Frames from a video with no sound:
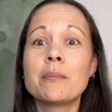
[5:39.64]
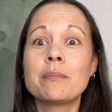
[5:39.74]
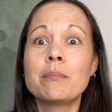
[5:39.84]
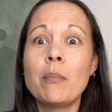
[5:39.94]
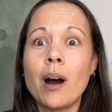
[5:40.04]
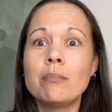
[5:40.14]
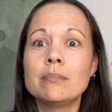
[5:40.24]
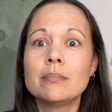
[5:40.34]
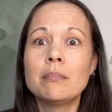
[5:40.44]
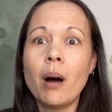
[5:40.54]
Mom,
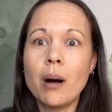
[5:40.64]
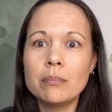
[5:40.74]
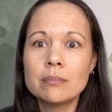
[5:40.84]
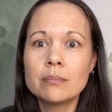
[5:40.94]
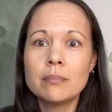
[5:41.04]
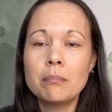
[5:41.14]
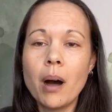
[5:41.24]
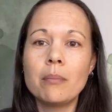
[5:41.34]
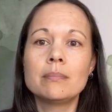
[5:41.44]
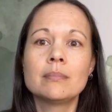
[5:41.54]
mom,
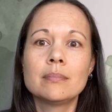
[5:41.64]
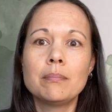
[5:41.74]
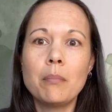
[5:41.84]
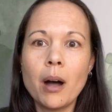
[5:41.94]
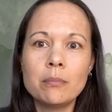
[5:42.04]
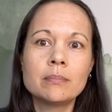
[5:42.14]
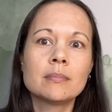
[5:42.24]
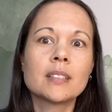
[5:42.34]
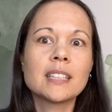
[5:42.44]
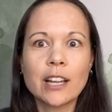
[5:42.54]
mom, mom,
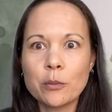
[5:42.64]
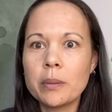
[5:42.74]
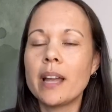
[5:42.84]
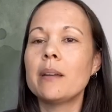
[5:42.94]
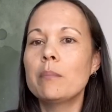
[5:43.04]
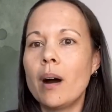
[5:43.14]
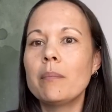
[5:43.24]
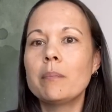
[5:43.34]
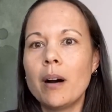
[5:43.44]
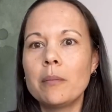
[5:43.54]
can I go play? Mom,
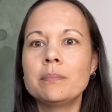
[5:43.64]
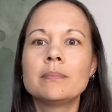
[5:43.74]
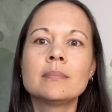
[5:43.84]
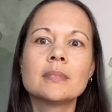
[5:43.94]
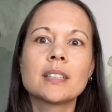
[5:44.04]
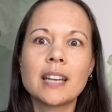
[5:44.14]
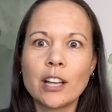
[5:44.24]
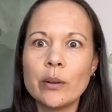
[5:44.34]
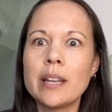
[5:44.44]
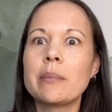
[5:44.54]
mom, can I
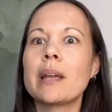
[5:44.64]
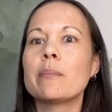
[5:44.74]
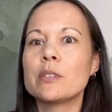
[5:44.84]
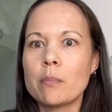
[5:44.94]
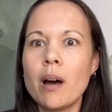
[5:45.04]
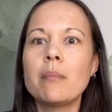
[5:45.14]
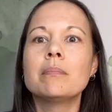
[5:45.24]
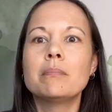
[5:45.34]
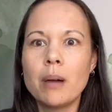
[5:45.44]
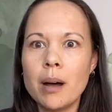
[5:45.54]
go eat M&Ms? Mom,
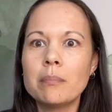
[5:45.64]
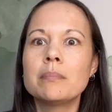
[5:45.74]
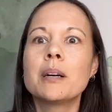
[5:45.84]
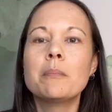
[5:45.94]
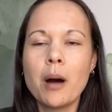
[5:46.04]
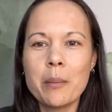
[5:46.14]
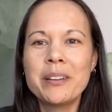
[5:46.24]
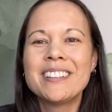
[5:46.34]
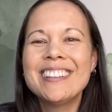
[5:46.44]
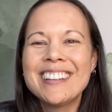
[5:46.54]
mom, mom,
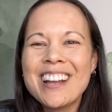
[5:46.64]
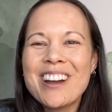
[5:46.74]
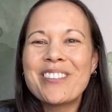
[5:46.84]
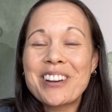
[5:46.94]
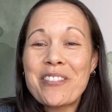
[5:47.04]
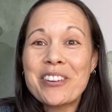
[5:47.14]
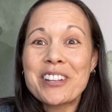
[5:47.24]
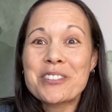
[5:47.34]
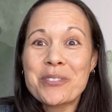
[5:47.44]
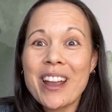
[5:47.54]
whatever it
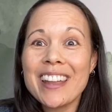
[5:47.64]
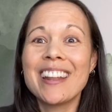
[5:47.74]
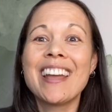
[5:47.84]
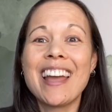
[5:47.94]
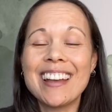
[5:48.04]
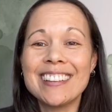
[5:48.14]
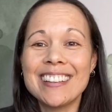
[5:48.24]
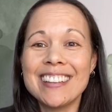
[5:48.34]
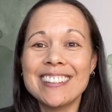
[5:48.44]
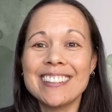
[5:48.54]
is, right? And
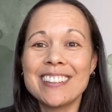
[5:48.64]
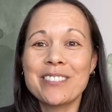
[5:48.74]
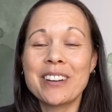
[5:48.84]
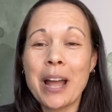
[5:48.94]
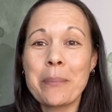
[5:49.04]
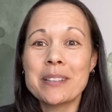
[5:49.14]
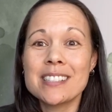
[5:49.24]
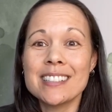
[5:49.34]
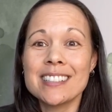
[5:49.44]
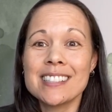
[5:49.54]
then what happens
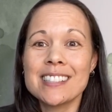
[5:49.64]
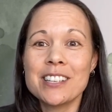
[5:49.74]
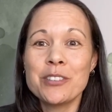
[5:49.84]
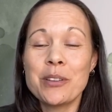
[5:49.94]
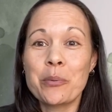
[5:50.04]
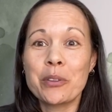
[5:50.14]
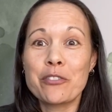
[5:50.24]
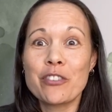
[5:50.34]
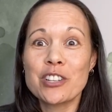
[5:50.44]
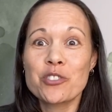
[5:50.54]
is you get really
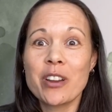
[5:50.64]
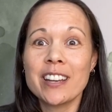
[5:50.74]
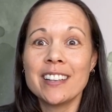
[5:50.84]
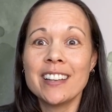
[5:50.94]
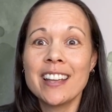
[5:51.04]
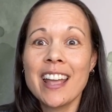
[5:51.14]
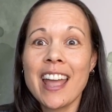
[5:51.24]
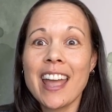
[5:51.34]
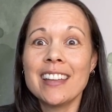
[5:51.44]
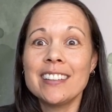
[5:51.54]
frustrated,
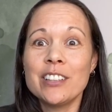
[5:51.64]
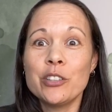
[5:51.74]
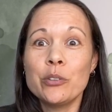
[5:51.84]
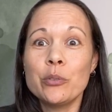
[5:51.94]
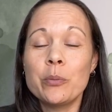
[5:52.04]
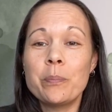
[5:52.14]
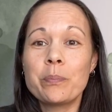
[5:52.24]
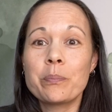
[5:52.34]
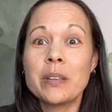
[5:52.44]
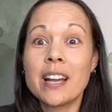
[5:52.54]
and then you,
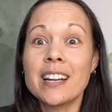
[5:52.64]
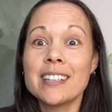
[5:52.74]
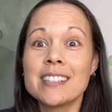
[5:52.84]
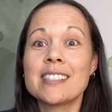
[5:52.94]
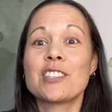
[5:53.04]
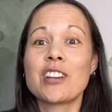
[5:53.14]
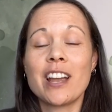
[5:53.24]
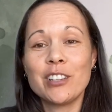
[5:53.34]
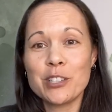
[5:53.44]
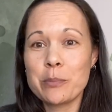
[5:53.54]
because the
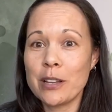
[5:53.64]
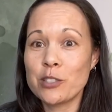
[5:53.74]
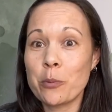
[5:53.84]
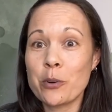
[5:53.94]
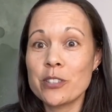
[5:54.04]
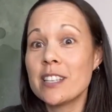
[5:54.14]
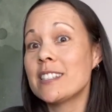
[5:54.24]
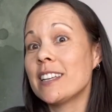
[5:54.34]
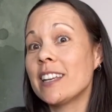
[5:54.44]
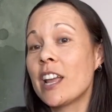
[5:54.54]
child is being so
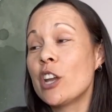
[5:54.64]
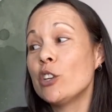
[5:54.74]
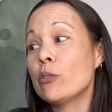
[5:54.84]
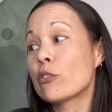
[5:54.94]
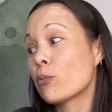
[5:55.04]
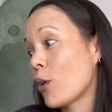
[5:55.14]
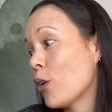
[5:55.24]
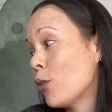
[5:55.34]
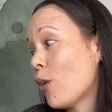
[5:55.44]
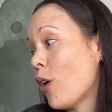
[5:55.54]
persistent, you
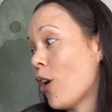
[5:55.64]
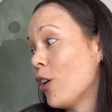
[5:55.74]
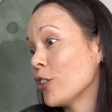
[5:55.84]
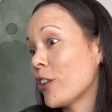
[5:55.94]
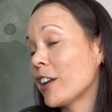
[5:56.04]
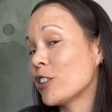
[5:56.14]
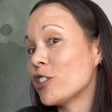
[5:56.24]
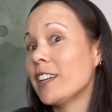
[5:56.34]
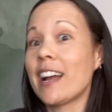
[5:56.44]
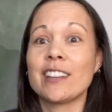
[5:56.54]
throw all your
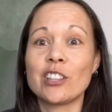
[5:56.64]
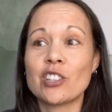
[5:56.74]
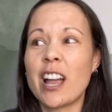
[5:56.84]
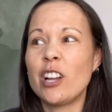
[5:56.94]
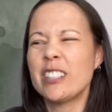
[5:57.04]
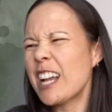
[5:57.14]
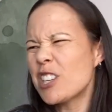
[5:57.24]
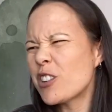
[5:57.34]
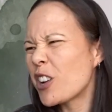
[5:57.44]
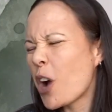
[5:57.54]
energy at the child. Yes,
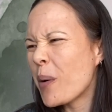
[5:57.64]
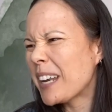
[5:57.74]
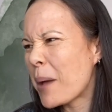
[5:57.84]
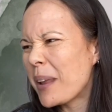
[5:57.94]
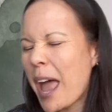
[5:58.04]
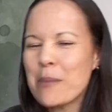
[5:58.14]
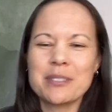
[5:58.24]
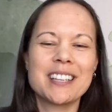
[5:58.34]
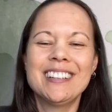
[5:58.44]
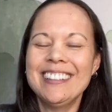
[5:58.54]
you can go eat
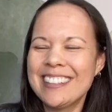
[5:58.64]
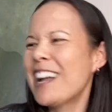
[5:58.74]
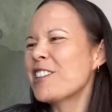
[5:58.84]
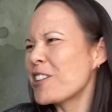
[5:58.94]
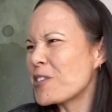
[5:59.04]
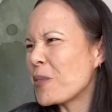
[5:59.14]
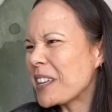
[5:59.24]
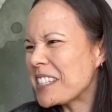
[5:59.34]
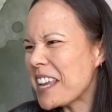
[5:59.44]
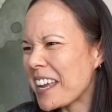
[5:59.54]
M&Ms. Just don't
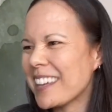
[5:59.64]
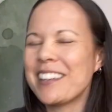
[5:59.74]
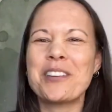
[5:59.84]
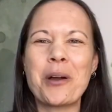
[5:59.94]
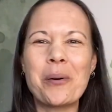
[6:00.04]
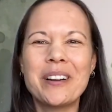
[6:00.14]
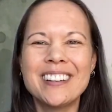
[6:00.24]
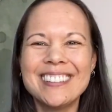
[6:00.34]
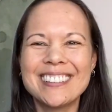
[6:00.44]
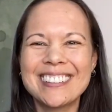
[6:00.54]
get sick,
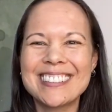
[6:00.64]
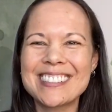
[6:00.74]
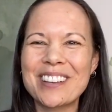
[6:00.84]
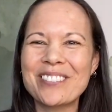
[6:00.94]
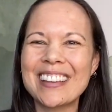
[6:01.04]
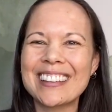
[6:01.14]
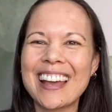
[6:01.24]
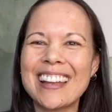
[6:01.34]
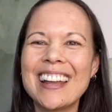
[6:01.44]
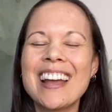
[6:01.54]
stuff like
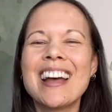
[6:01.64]
that.